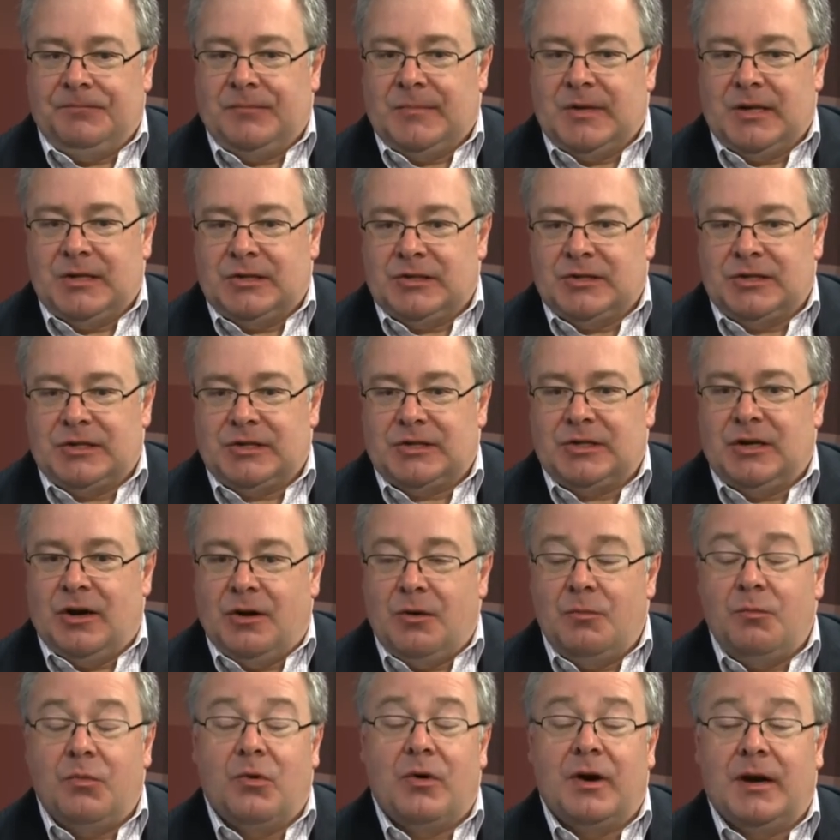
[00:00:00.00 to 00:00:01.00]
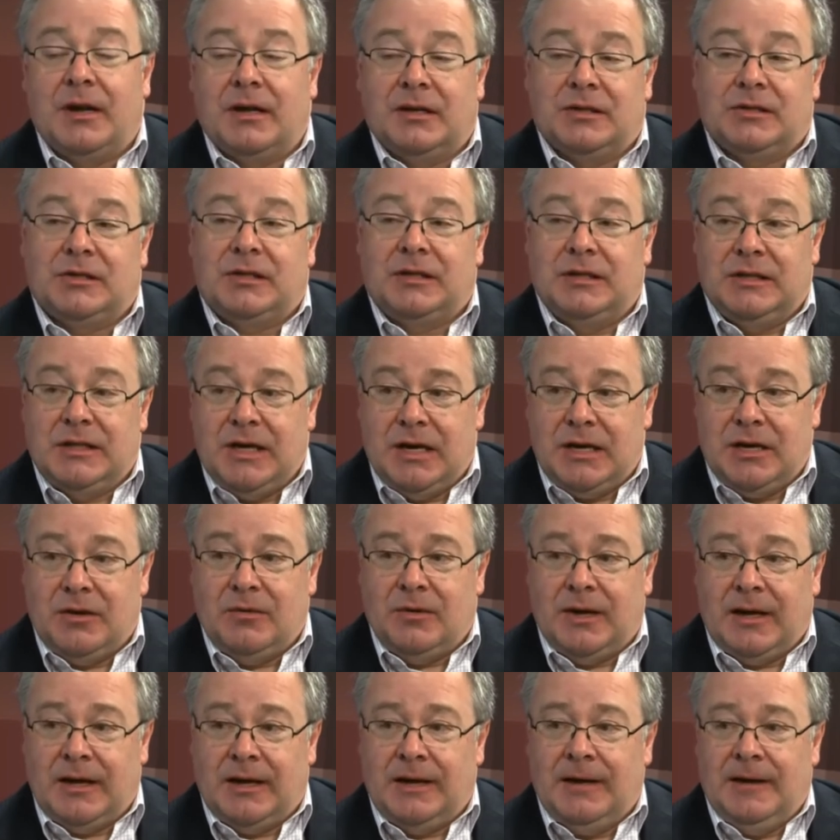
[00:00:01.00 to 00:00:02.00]
there's just no point us
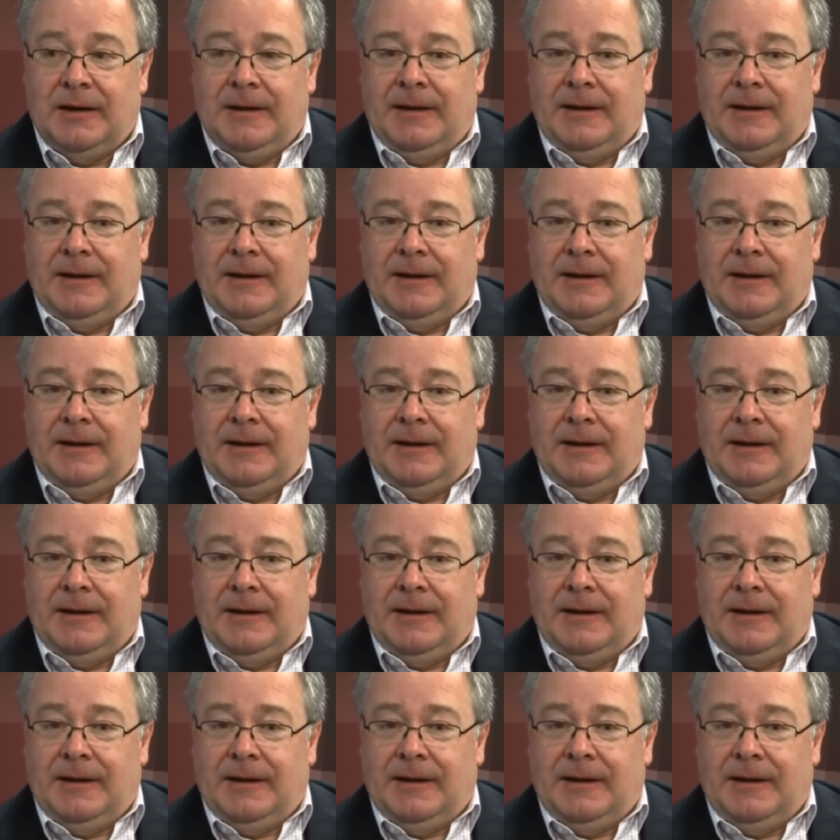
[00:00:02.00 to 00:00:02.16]
continuing